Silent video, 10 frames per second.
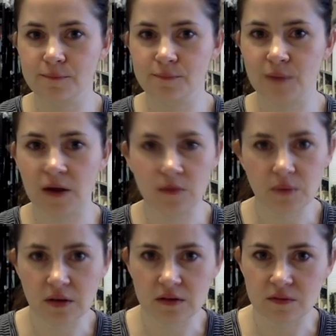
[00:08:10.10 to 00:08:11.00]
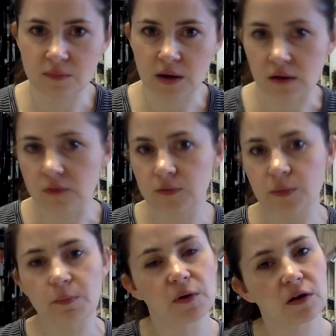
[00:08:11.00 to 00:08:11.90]
battle plans of Battle from
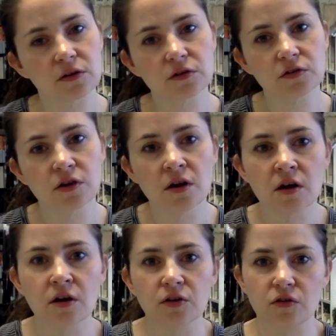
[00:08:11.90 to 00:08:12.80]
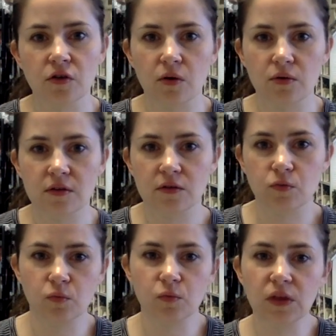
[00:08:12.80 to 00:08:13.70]
the Bulge. So this
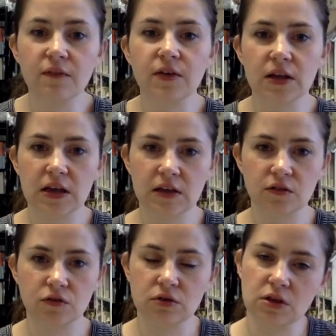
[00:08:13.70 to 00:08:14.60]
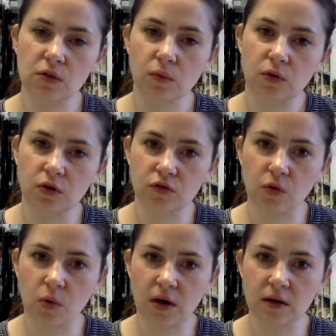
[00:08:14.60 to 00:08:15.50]
living history through your
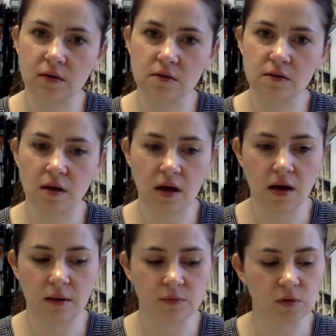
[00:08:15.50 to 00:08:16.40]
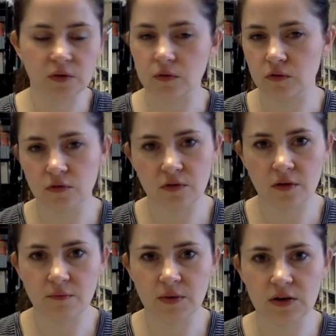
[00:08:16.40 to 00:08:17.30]
toys, toy soldiers
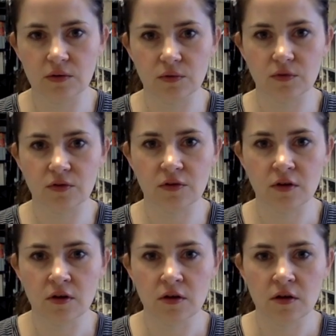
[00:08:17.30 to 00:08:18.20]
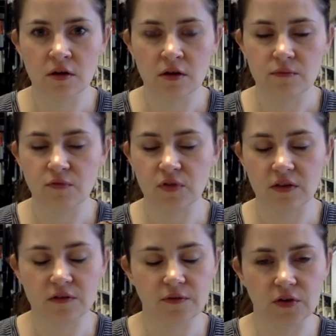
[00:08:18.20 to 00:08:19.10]
have been used for
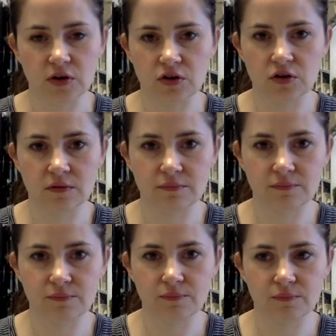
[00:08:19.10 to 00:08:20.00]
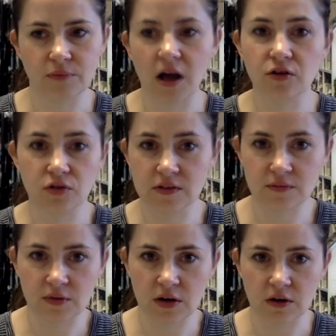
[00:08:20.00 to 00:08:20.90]
this for hundreds
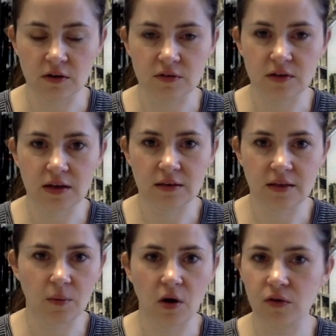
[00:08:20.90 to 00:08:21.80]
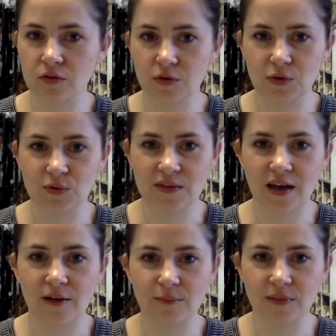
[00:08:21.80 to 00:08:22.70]
of years. They were also used to
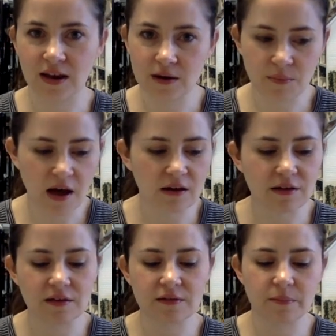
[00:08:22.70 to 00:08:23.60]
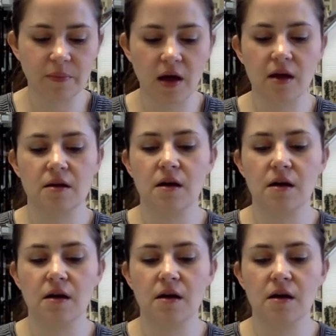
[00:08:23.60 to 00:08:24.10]
help plan battles, but